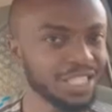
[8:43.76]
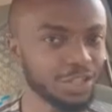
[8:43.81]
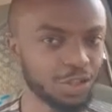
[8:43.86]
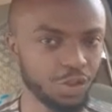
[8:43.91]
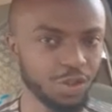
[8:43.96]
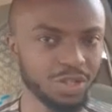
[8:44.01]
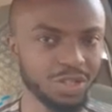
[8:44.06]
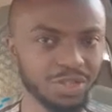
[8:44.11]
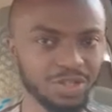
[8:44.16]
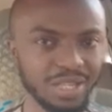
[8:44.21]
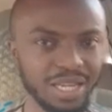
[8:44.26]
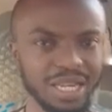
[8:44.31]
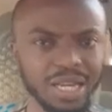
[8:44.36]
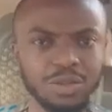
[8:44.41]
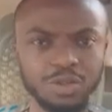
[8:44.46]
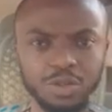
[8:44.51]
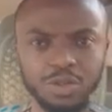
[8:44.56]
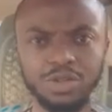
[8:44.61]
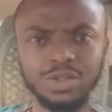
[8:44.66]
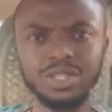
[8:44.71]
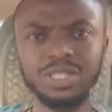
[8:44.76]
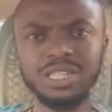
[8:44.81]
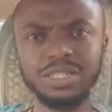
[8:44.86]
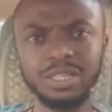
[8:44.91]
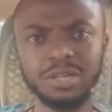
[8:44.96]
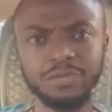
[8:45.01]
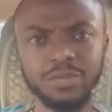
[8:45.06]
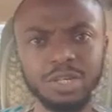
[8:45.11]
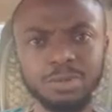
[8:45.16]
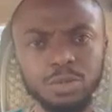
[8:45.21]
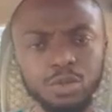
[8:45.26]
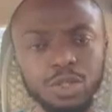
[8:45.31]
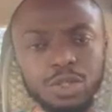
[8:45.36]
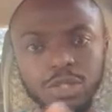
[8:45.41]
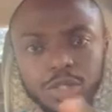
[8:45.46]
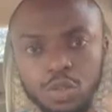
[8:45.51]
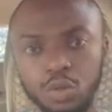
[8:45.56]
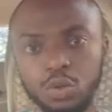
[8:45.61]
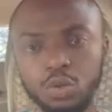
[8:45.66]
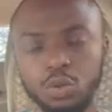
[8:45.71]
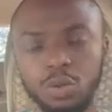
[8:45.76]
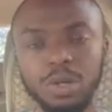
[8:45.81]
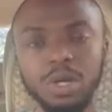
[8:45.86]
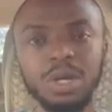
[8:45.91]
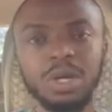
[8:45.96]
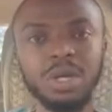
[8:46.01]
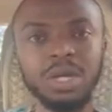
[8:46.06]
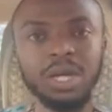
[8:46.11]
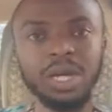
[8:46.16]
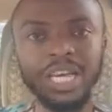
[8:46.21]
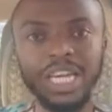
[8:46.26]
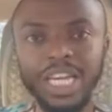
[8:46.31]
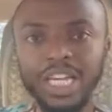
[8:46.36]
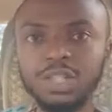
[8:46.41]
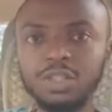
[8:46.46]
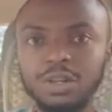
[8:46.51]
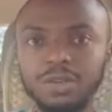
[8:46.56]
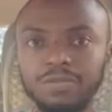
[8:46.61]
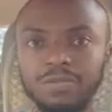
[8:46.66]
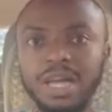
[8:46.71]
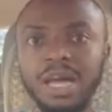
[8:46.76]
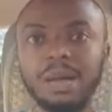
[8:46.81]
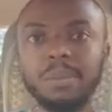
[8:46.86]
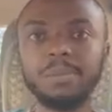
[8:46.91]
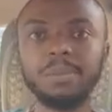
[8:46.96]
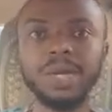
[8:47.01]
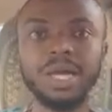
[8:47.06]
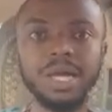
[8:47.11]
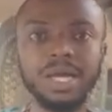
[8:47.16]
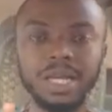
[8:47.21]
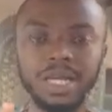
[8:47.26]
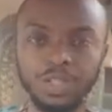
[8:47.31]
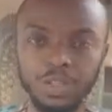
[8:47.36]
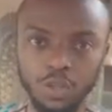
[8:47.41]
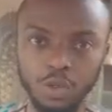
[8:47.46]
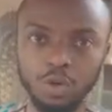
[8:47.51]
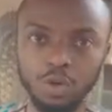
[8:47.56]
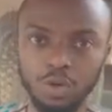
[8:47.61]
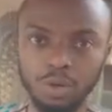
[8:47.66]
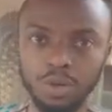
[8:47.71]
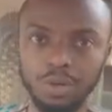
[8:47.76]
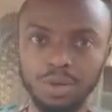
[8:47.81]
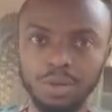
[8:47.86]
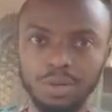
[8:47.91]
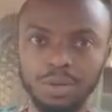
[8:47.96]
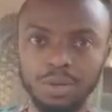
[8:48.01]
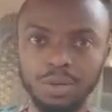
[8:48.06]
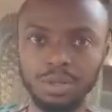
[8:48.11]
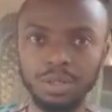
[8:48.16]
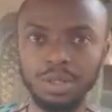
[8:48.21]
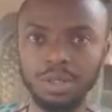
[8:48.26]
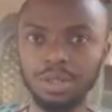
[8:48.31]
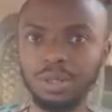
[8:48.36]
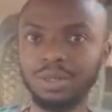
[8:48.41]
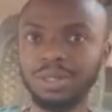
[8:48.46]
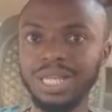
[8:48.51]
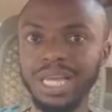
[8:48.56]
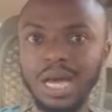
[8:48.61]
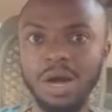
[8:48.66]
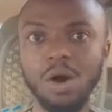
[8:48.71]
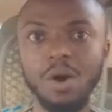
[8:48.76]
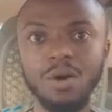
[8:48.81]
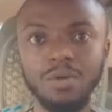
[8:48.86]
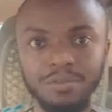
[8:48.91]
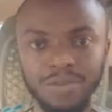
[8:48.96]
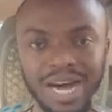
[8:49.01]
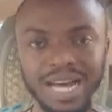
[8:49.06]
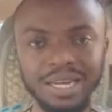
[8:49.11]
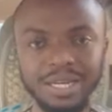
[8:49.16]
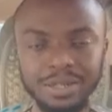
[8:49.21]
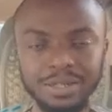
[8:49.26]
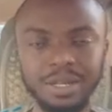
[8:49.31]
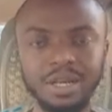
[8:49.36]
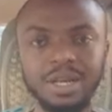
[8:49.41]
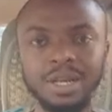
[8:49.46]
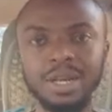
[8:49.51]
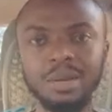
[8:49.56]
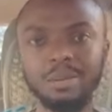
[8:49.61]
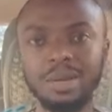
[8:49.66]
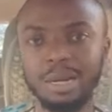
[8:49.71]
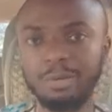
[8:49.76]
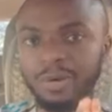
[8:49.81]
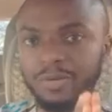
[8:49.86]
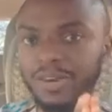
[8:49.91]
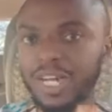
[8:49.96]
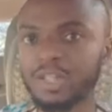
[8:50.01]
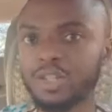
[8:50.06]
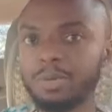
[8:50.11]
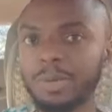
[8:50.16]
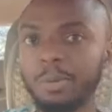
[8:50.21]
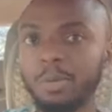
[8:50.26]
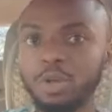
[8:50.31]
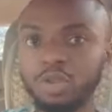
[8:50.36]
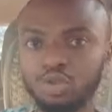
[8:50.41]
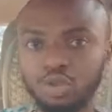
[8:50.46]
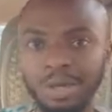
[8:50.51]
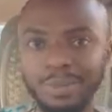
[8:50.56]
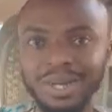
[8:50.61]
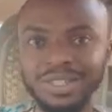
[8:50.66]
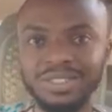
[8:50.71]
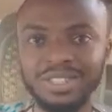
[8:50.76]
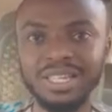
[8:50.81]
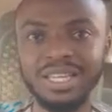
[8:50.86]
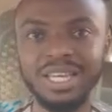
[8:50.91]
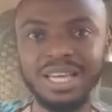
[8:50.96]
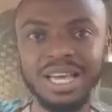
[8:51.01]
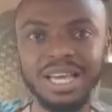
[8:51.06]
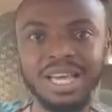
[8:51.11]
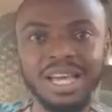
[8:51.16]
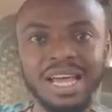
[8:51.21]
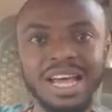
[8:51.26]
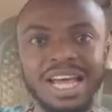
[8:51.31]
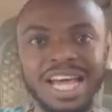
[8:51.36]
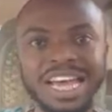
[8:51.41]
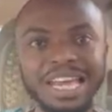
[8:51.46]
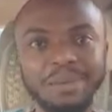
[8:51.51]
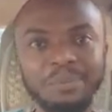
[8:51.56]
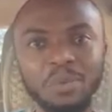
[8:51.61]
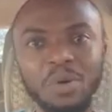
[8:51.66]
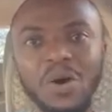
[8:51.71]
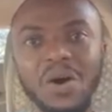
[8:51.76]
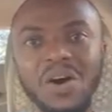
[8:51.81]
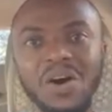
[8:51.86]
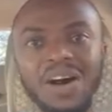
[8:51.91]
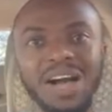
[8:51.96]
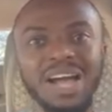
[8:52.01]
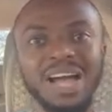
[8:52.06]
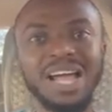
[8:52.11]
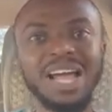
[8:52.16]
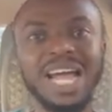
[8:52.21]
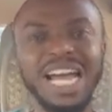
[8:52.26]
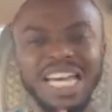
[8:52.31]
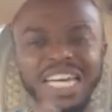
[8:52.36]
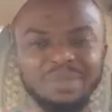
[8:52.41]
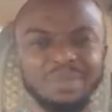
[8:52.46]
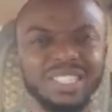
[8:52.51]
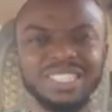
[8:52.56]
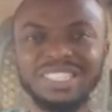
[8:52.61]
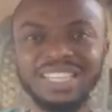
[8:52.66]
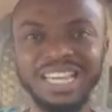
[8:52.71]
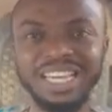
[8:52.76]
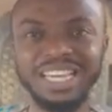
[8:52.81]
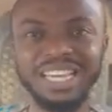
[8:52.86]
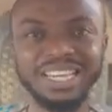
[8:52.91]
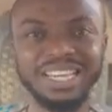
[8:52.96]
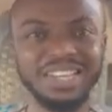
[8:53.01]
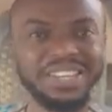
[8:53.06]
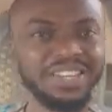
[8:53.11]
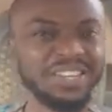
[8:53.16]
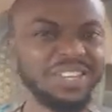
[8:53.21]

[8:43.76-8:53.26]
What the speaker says: Do you understand? Now, do you see the difference between these two? Each of them is good. They are all valid, but I prefer to be more dramatic and more animated, like